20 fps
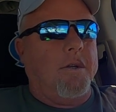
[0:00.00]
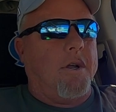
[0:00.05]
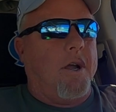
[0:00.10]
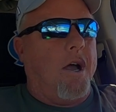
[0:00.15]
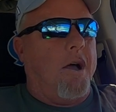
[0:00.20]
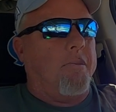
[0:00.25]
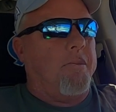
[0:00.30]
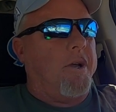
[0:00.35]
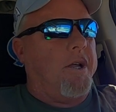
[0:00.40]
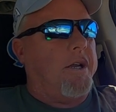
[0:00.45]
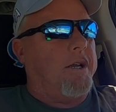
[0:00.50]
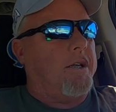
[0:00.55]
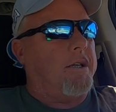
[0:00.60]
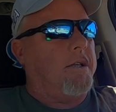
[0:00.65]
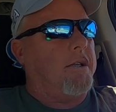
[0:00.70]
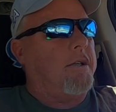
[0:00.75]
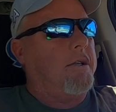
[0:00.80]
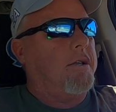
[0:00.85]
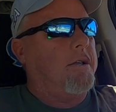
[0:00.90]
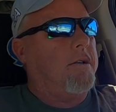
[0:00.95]
commented,
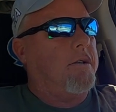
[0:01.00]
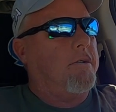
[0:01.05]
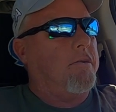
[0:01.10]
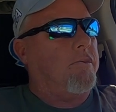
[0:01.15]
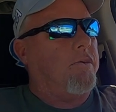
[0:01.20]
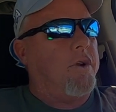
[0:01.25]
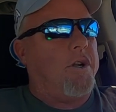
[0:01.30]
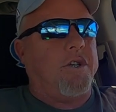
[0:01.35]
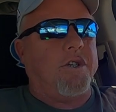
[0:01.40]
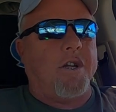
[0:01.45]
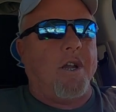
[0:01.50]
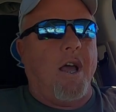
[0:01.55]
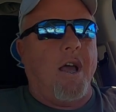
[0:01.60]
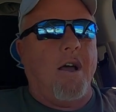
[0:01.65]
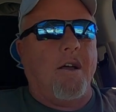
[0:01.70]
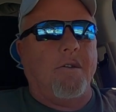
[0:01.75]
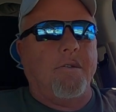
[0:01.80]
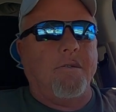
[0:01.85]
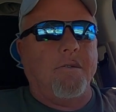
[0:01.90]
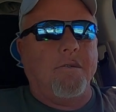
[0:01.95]
reached
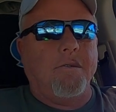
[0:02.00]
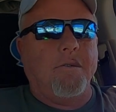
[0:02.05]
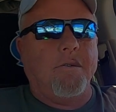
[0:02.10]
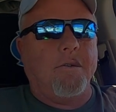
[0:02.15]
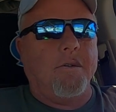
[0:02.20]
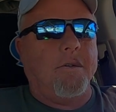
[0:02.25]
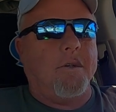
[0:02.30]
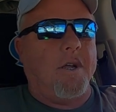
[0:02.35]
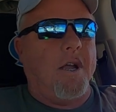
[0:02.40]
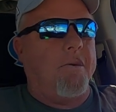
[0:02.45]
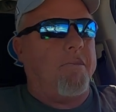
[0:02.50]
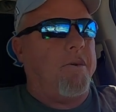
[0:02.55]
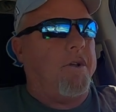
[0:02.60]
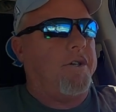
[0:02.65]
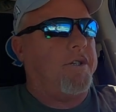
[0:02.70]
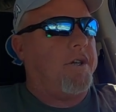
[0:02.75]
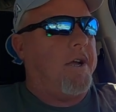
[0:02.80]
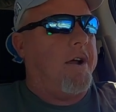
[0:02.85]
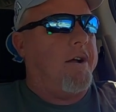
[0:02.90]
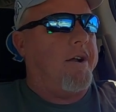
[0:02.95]
out, gave me a
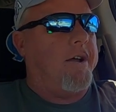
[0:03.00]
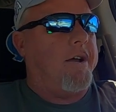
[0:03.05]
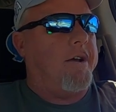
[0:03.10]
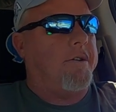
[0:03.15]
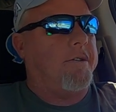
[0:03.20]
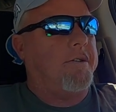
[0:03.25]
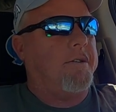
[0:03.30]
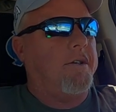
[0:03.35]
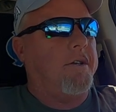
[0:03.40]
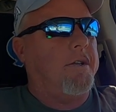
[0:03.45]
shout out.